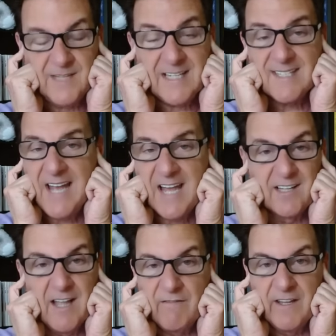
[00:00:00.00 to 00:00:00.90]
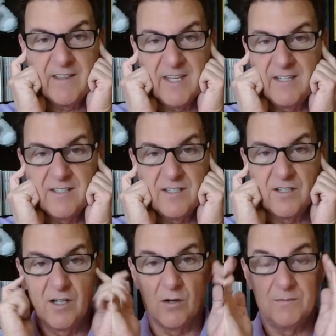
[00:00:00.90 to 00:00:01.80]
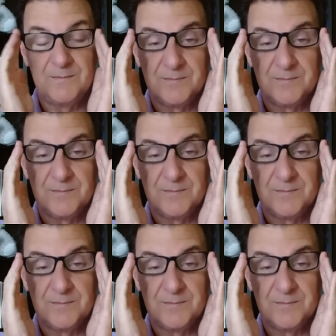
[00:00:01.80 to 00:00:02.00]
That's not a loving thing to do.